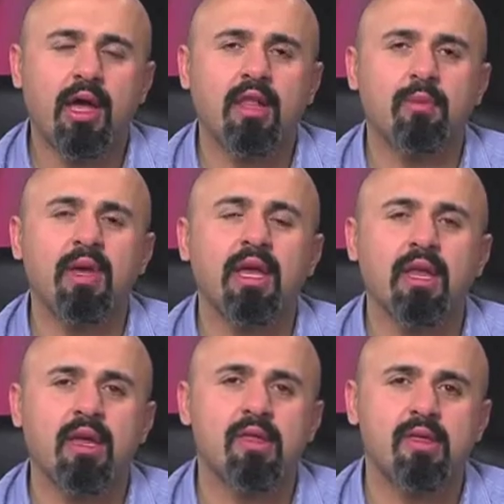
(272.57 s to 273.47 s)
and it's being
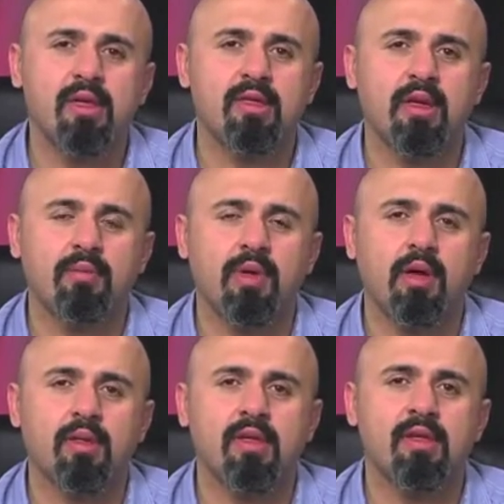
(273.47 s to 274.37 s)
inconsistent
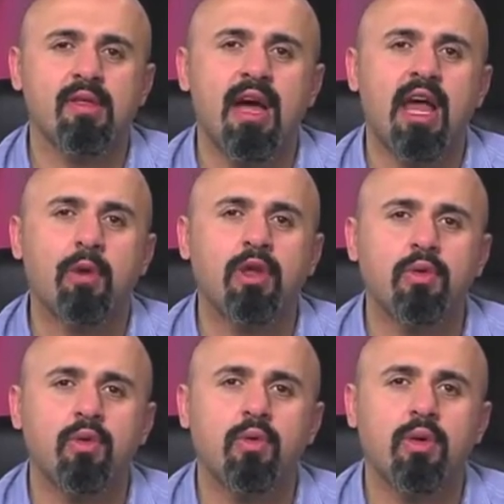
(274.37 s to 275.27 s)
because this is not how we
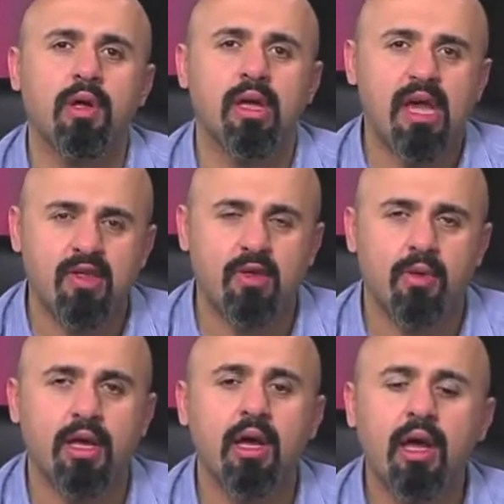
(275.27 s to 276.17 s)
do
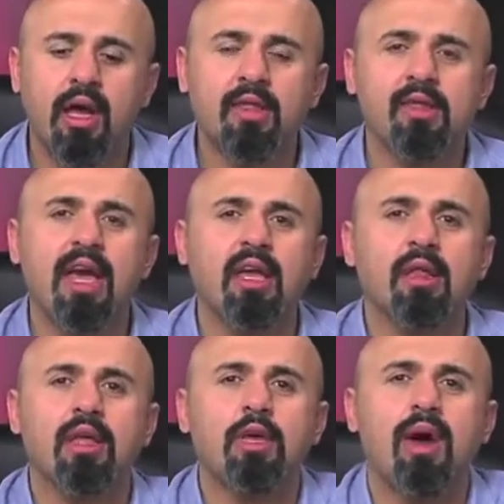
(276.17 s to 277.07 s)
history. And
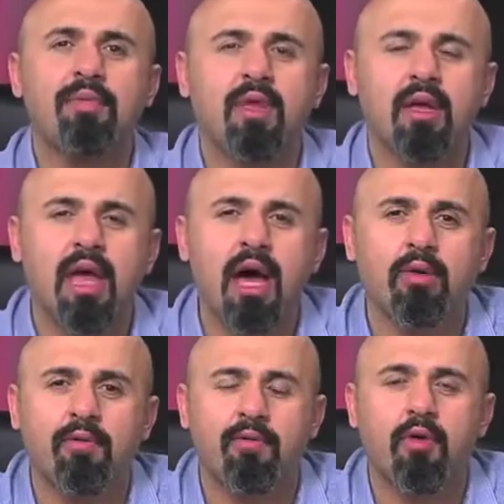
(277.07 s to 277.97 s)
secondly, you have to
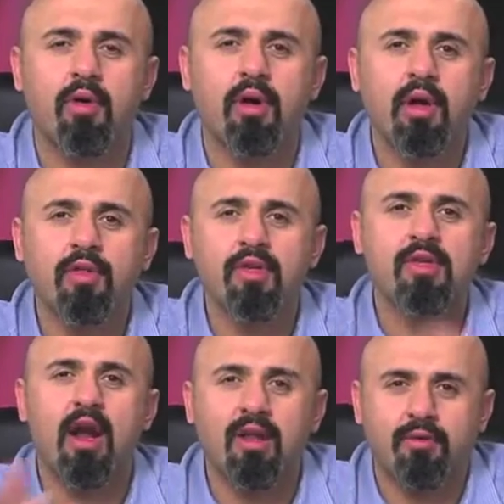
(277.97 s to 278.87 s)
account for the
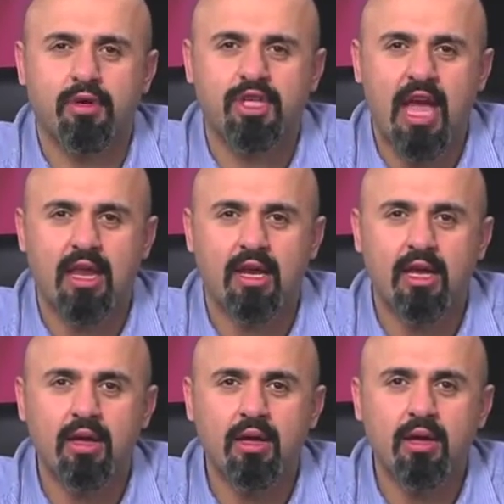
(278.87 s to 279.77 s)
start of
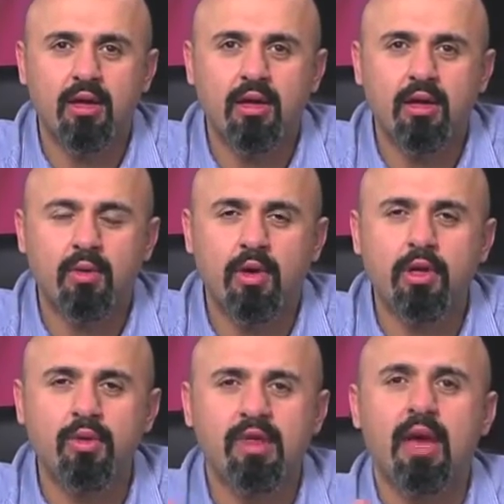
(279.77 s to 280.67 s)
Christianity. When
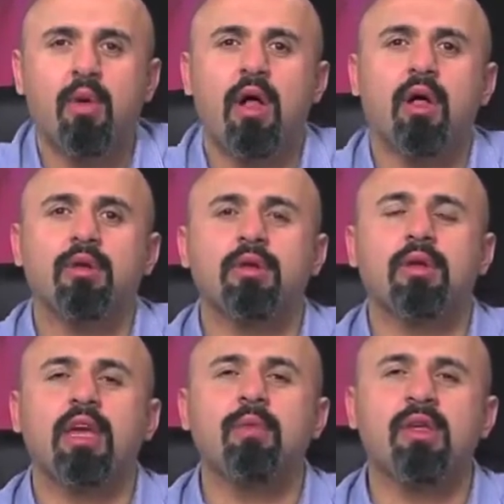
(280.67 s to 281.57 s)
you say, well,
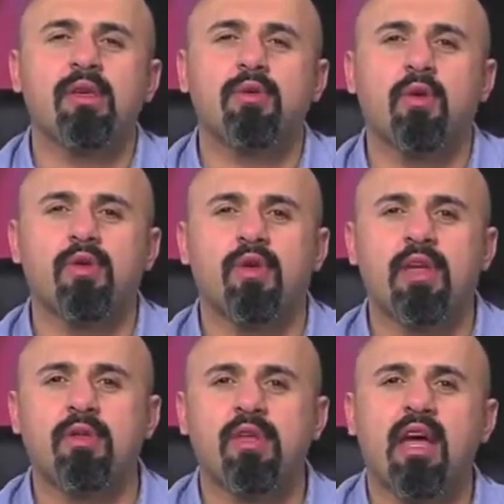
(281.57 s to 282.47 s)
give me some
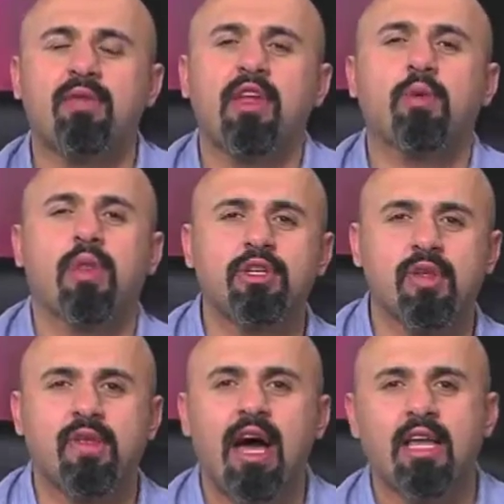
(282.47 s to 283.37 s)
sources outside of any
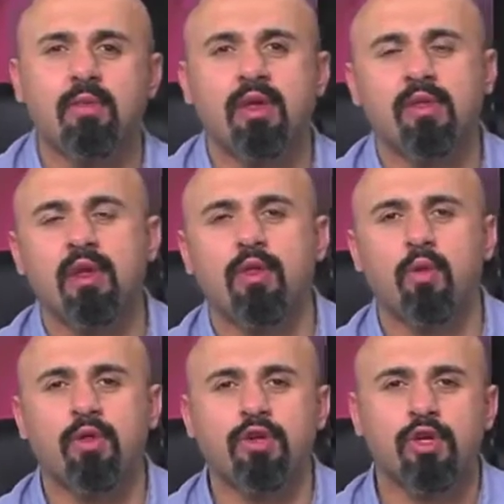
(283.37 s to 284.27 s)
religious documents, in other
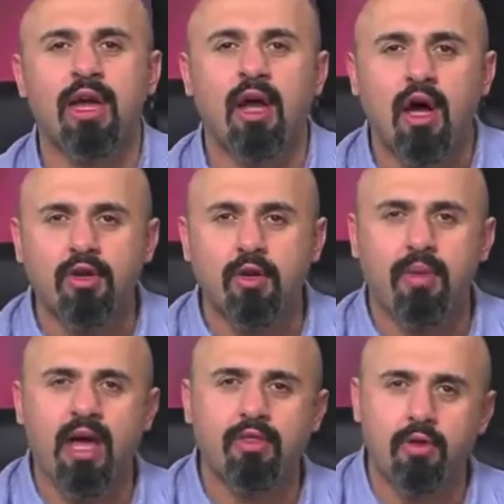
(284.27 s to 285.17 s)
words, you're trying to
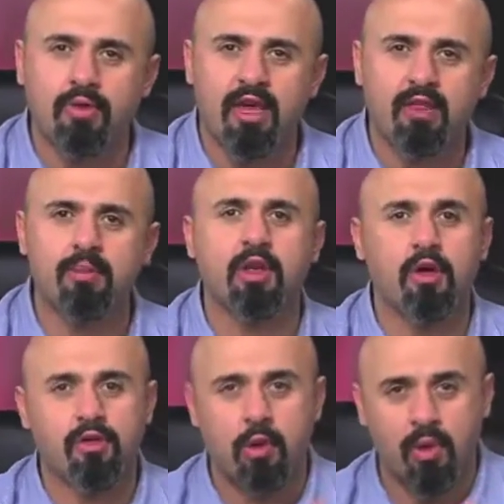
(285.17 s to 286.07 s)
undermine the New Testament
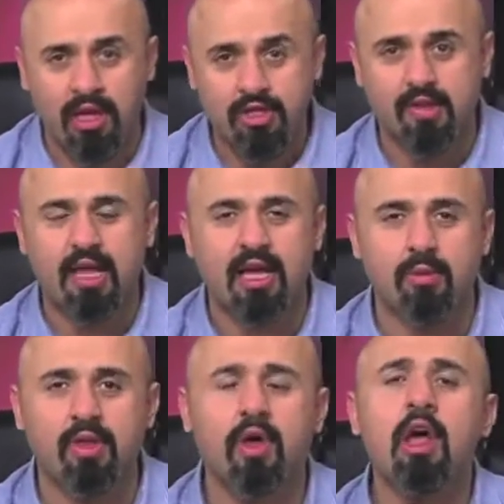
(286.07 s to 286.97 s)
because they're religious
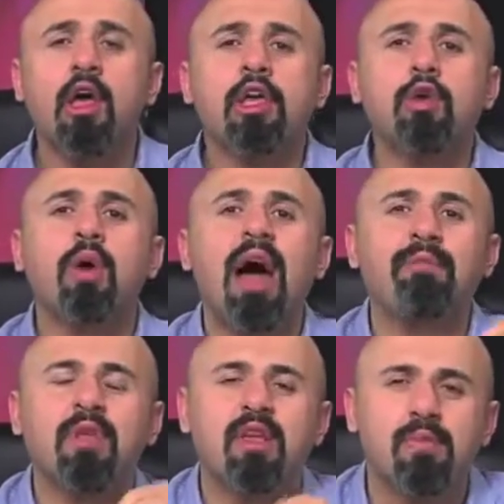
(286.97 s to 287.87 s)
documents, you
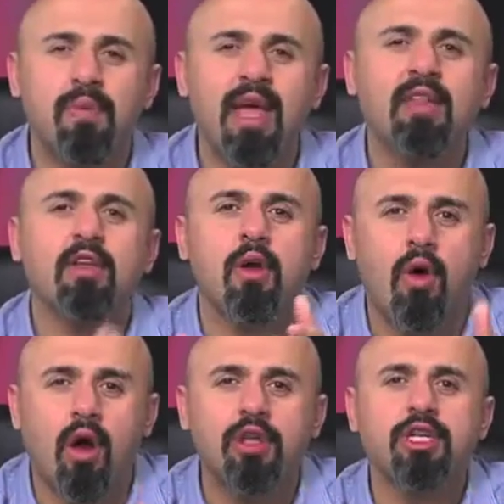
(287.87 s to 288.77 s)
have to explain the
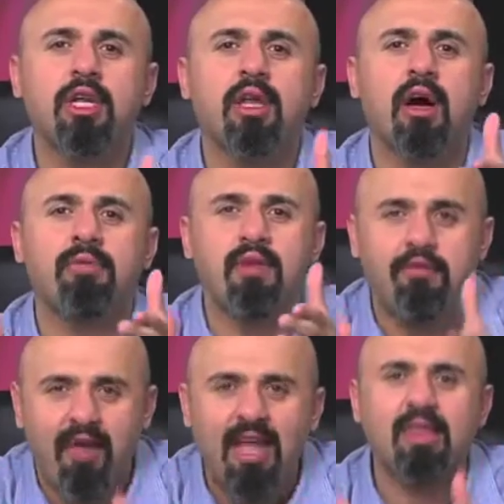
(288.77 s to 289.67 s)
origin of the
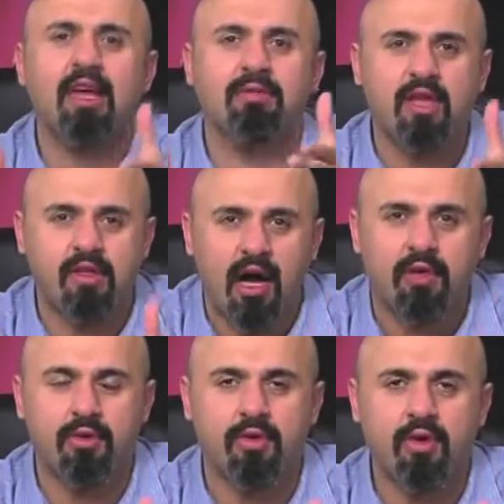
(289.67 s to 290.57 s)
faith of these
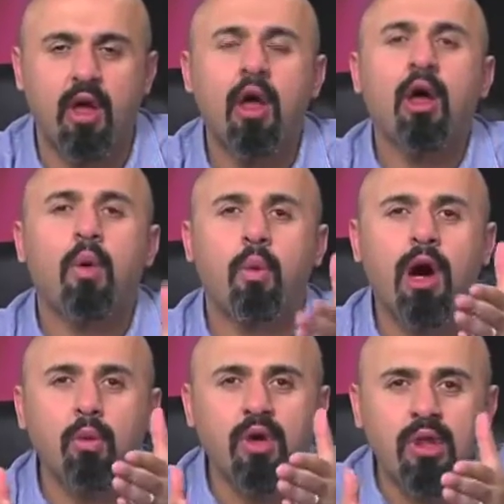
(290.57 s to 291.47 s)
authors.
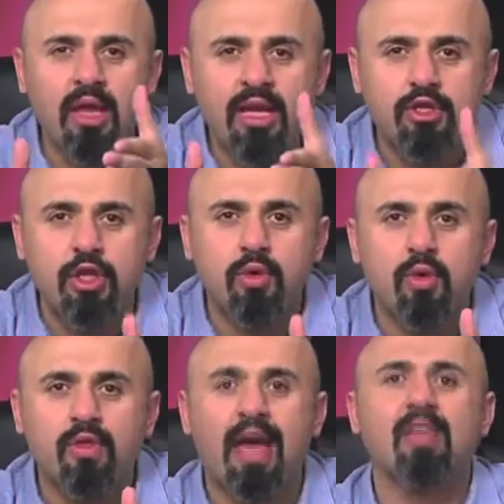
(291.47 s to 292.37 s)
What would lead
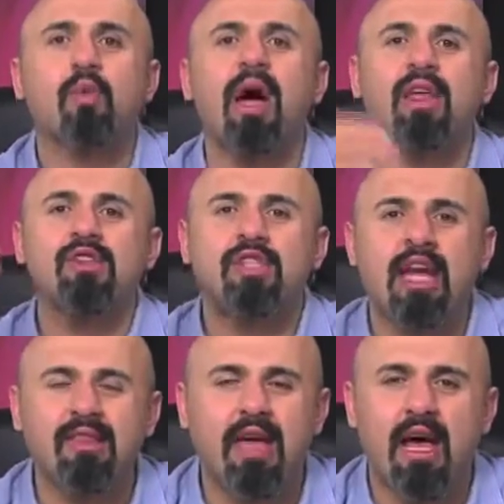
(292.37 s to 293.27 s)
Jews as well as
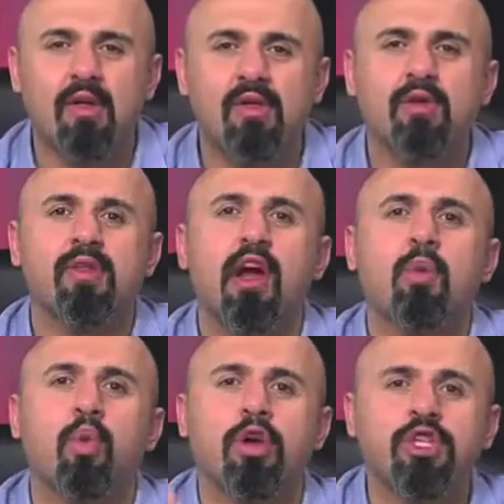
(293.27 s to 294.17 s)
Gentiles to
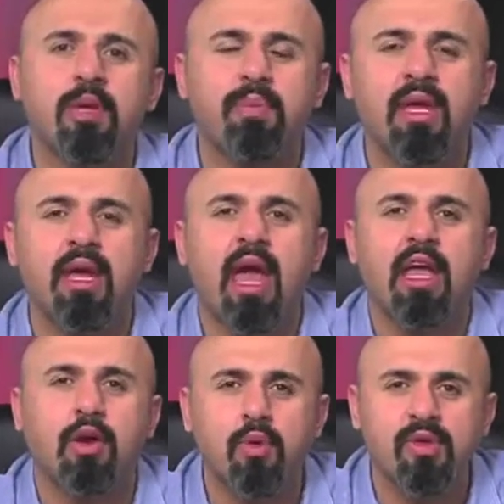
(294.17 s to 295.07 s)
start worshiping a
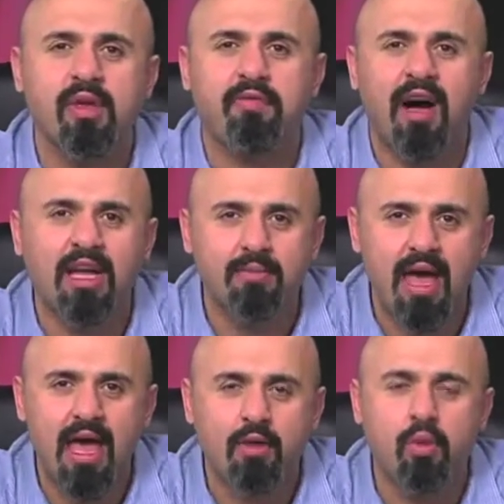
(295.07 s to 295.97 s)
crucified
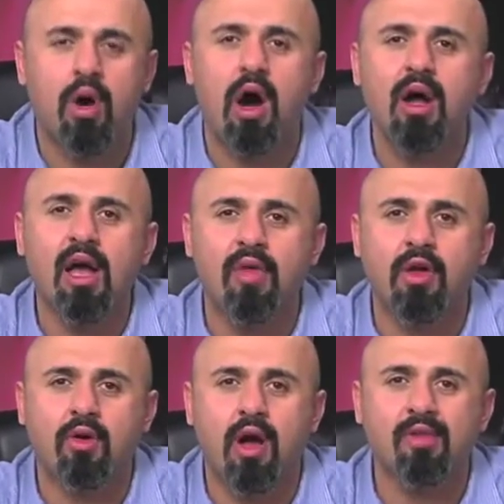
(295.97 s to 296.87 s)
man who hung on
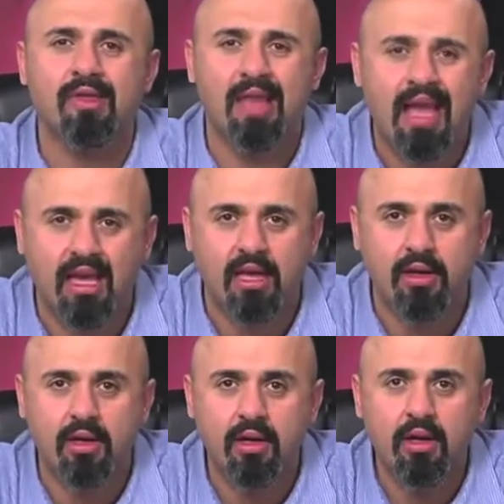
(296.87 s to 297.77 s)
the cross naked?